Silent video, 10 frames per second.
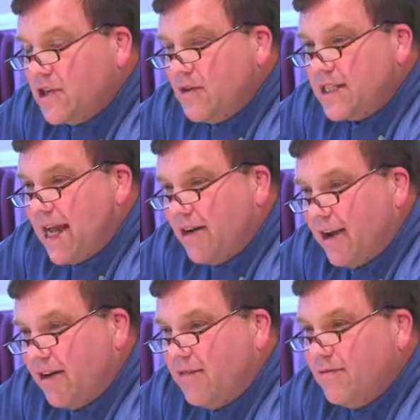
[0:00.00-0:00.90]
So he's
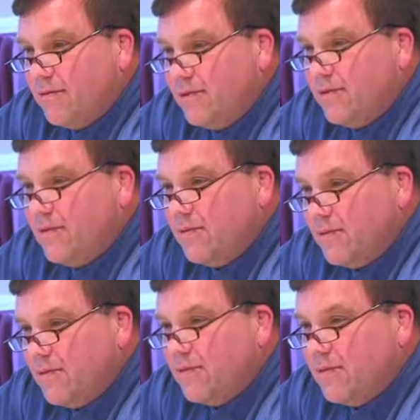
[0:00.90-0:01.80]
now entered uh,
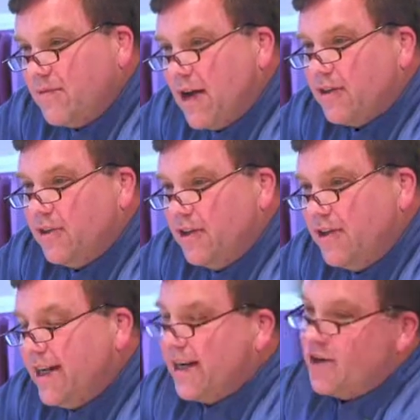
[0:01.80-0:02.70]

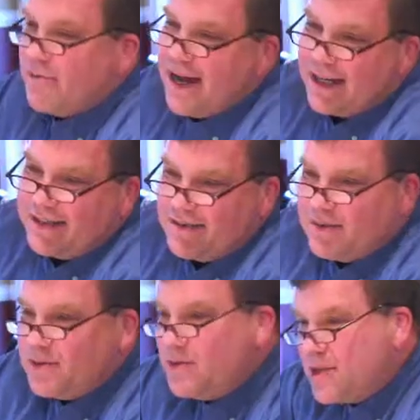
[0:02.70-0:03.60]
fatherhood. You got to go back
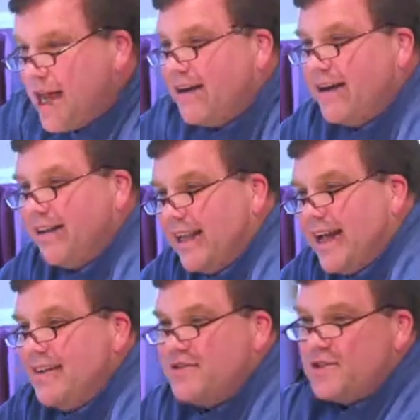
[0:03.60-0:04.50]
old Saturday Night
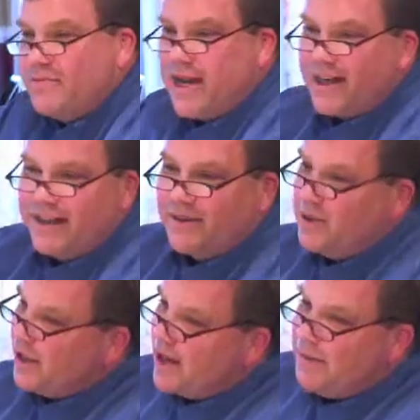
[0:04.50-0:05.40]
Lives and back in the,
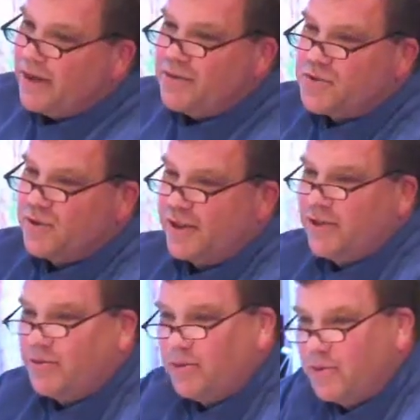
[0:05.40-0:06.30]
when comedy was
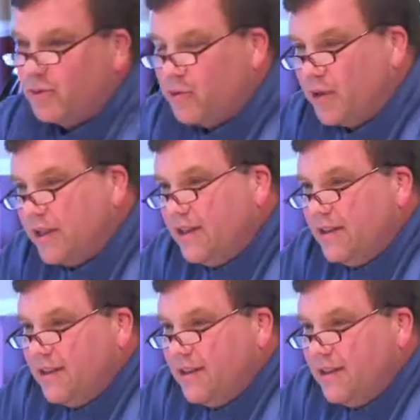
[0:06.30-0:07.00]
really ruled.